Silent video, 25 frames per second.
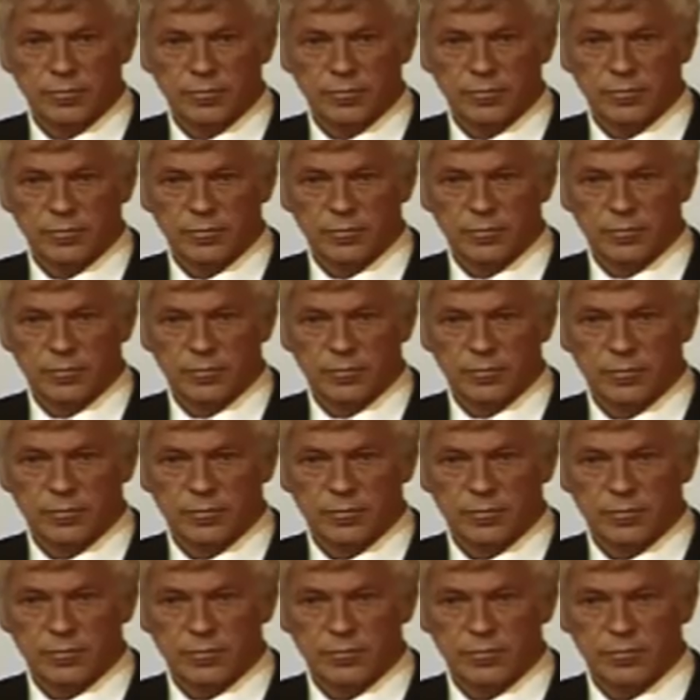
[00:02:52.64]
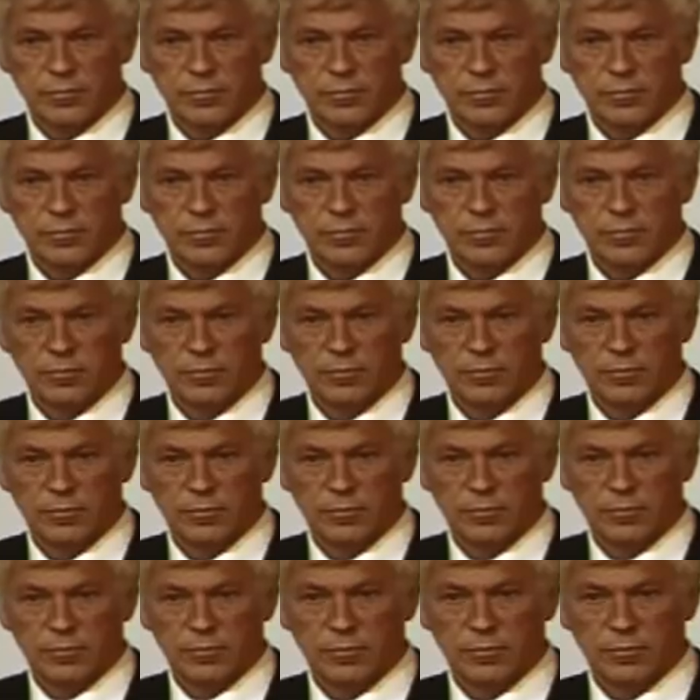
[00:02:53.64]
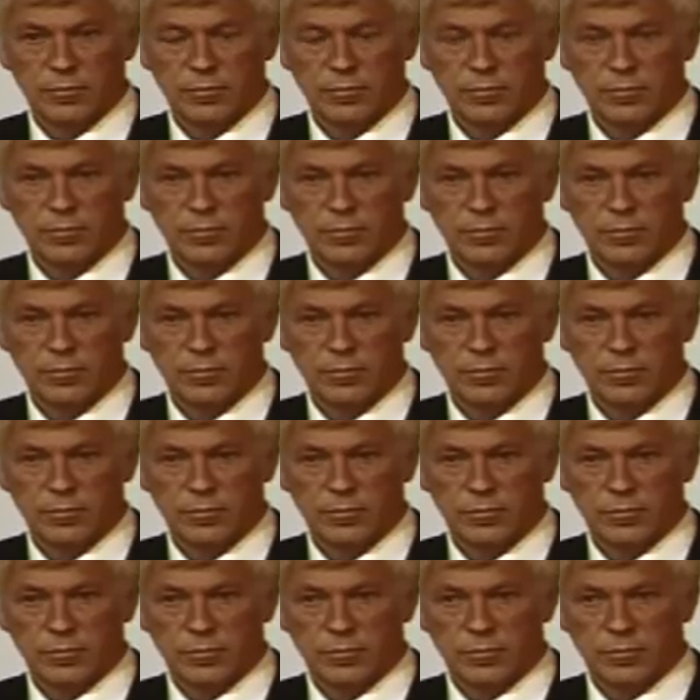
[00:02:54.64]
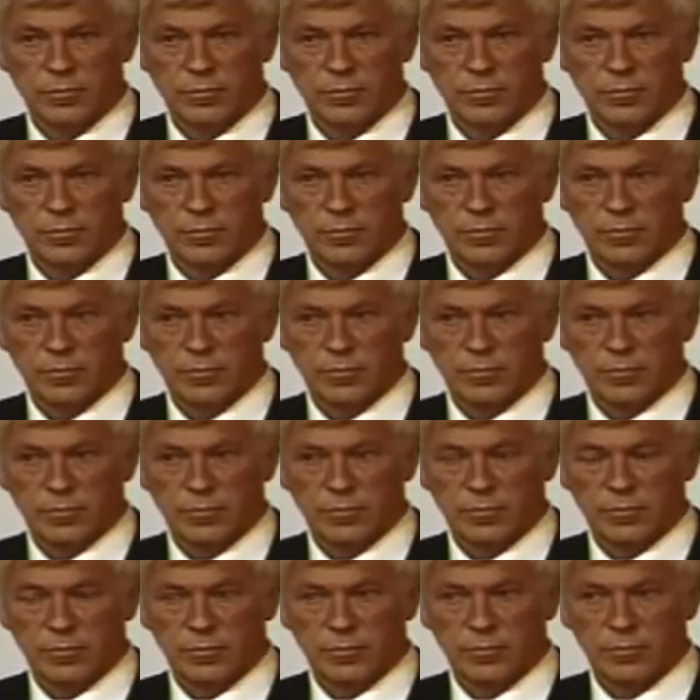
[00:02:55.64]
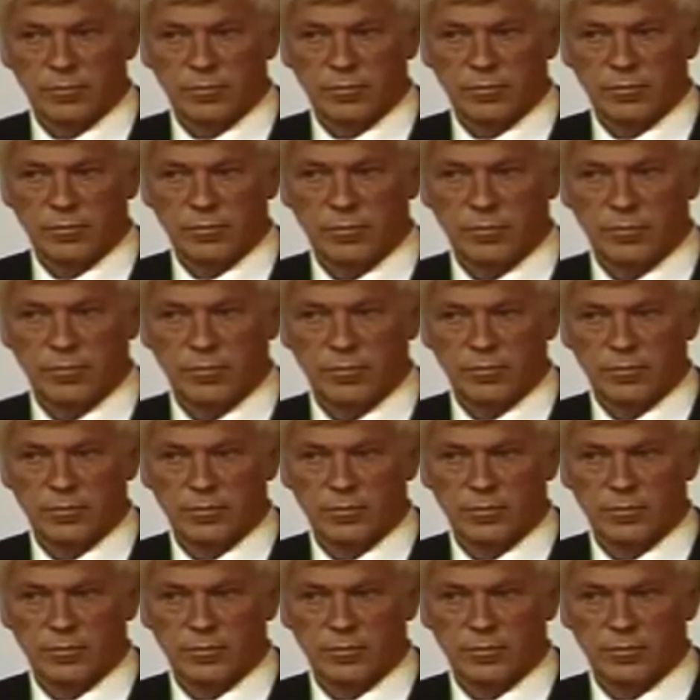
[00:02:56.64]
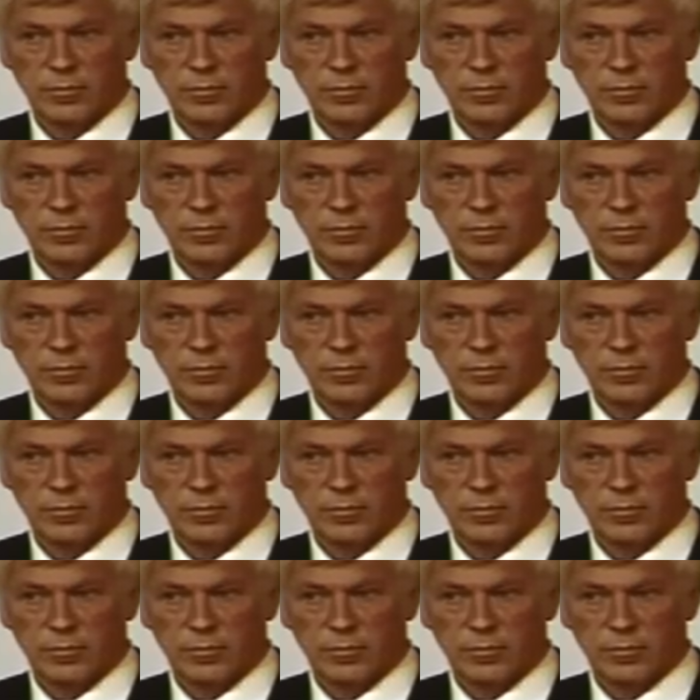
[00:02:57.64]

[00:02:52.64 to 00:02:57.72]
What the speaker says: No words are spoken by the person on screen.